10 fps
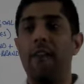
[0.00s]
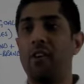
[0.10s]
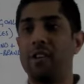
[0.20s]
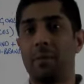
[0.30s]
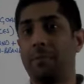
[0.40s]

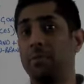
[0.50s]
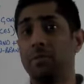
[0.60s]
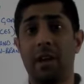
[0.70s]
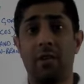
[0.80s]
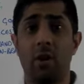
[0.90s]
for example,
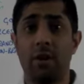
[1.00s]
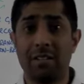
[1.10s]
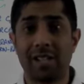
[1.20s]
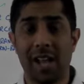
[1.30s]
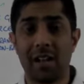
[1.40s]

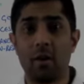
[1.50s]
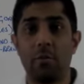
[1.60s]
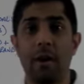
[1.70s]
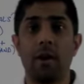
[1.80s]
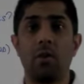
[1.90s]
downloading technical
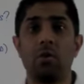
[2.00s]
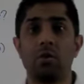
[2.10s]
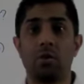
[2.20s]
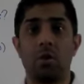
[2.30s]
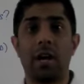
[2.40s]

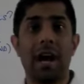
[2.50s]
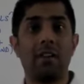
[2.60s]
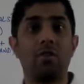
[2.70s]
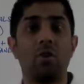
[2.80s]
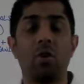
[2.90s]
manuals or
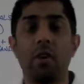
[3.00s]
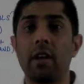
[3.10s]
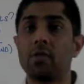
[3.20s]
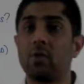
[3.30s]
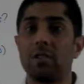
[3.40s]
CAD
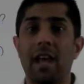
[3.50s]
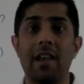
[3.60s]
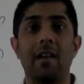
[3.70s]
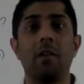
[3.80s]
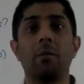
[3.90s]
drawings or
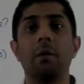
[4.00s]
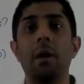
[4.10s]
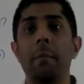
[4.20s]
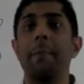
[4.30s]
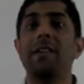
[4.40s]
technical
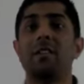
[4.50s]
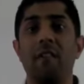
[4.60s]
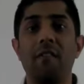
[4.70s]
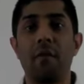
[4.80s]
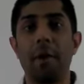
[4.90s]
bits of
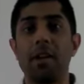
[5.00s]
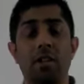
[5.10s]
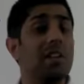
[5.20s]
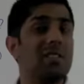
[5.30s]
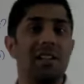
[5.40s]

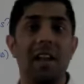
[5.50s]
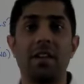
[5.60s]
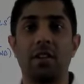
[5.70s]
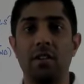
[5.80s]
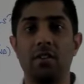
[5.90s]
information,
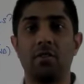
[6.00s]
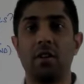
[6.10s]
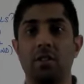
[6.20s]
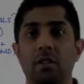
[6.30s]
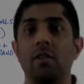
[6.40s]
installation
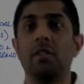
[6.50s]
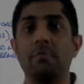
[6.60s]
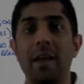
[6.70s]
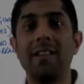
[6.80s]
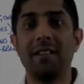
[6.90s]
instructions,
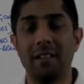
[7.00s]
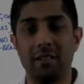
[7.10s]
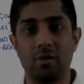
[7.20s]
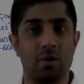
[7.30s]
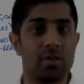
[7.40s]

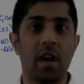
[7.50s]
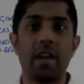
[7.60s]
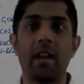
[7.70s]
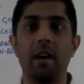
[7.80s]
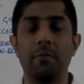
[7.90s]
maintenance, or
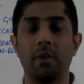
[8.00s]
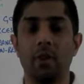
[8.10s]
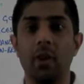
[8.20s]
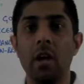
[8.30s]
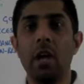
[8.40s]
signing up
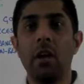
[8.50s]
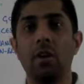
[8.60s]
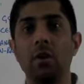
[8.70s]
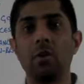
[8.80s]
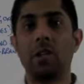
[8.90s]
to
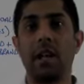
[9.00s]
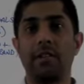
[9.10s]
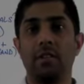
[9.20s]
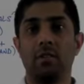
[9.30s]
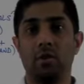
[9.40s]

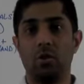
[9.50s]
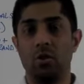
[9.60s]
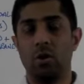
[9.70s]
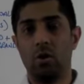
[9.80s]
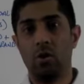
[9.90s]
newsletters
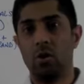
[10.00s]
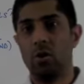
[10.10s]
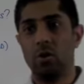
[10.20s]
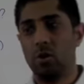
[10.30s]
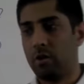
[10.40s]

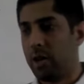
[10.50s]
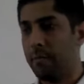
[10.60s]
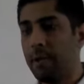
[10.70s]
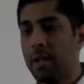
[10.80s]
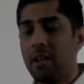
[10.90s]

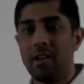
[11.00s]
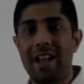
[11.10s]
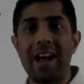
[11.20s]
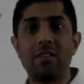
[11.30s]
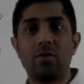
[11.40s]
or
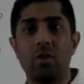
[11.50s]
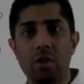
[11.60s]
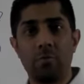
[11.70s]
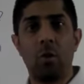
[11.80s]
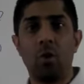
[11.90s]
CAD
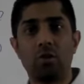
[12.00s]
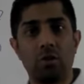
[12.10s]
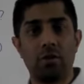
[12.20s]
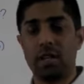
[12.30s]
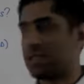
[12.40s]
drawing
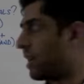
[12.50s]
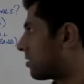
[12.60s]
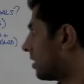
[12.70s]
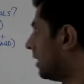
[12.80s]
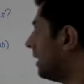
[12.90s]
portals,
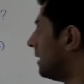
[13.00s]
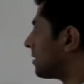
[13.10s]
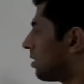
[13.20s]
etc. So